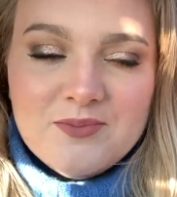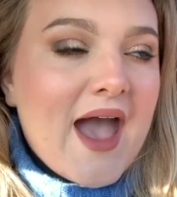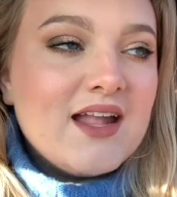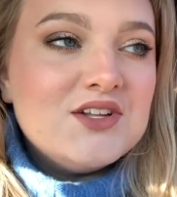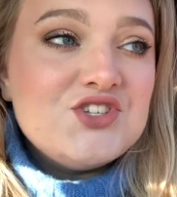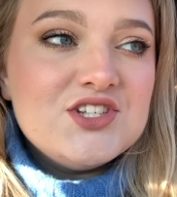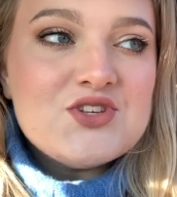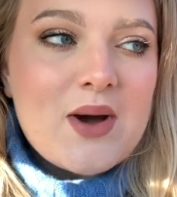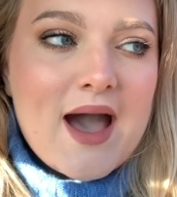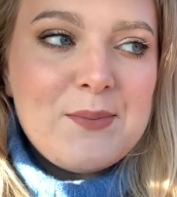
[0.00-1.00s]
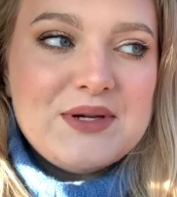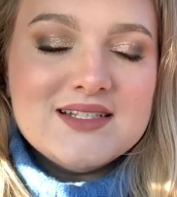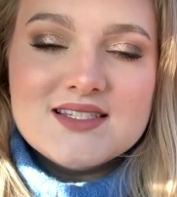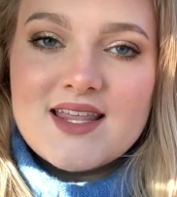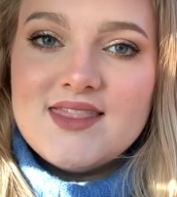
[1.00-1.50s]
And it just so
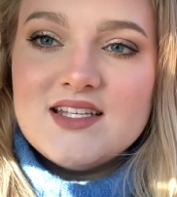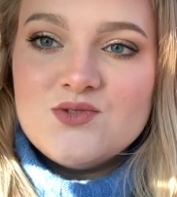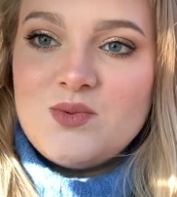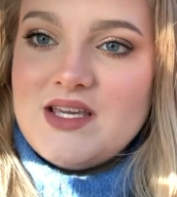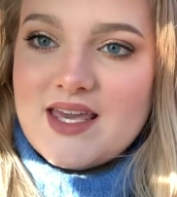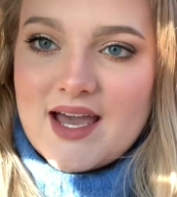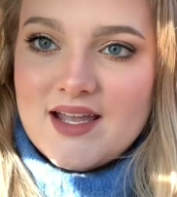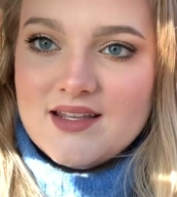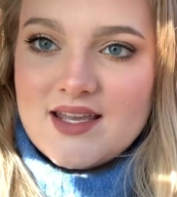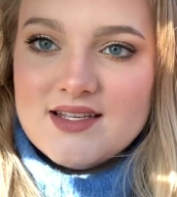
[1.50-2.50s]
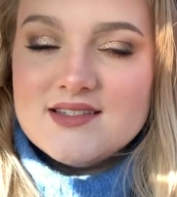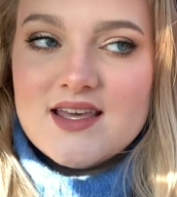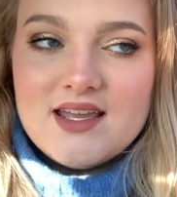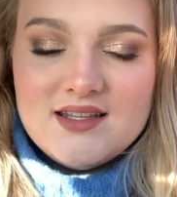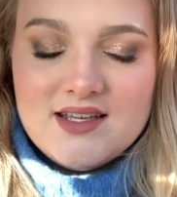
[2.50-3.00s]
happens that this weekend is the
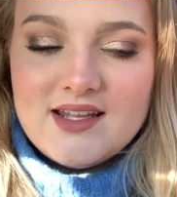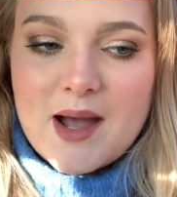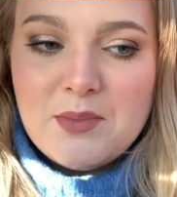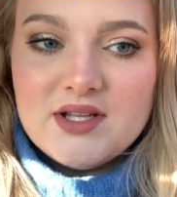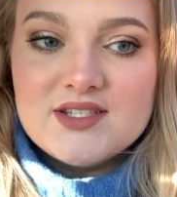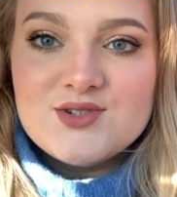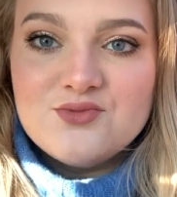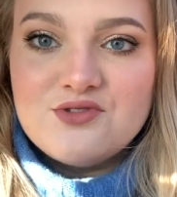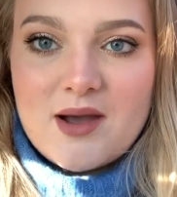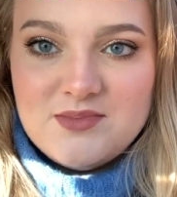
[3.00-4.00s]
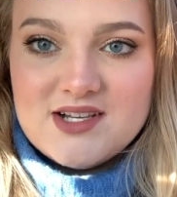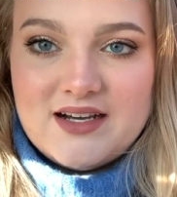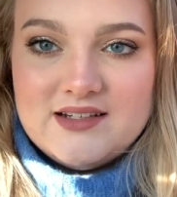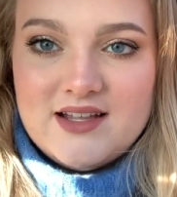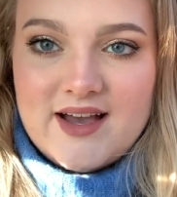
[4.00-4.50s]
Indianapolis
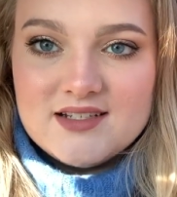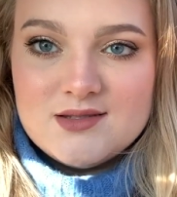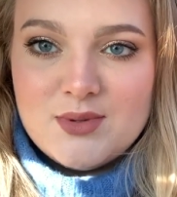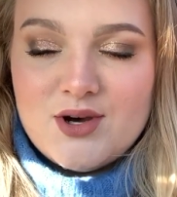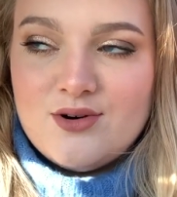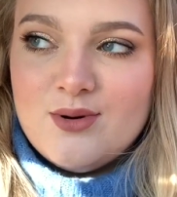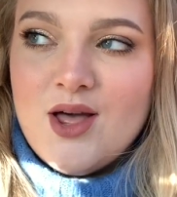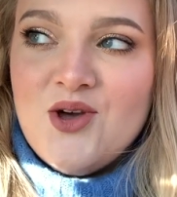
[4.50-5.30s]
Reptile Expo,